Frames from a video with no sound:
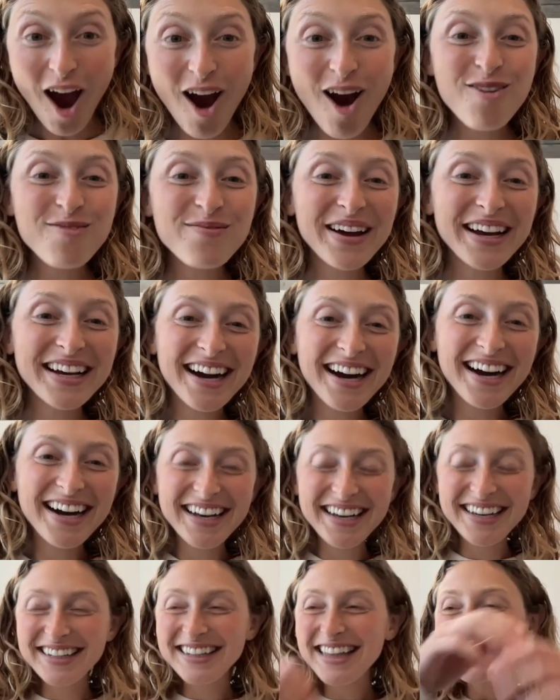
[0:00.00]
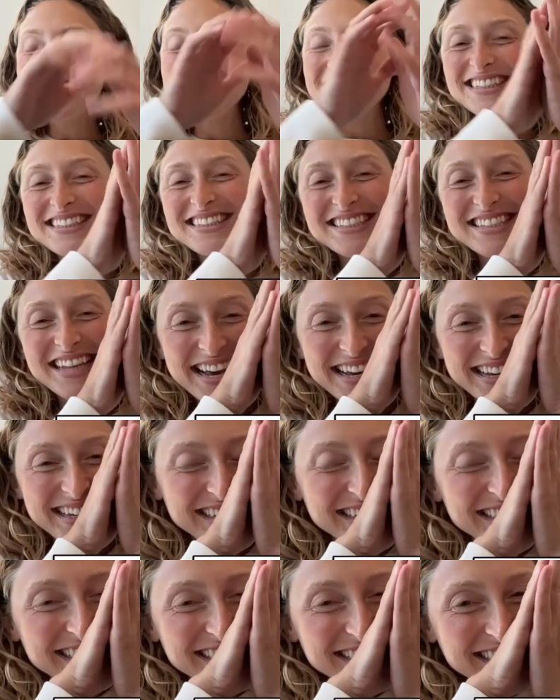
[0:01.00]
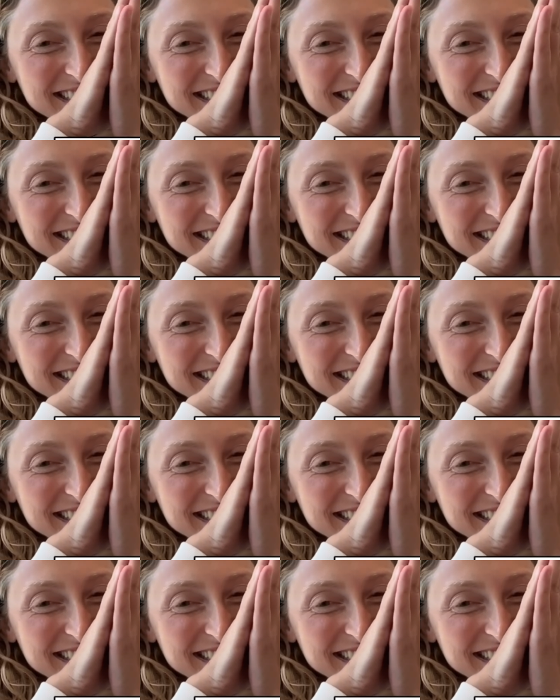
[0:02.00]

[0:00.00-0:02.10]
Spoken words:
oh my God, that's insane.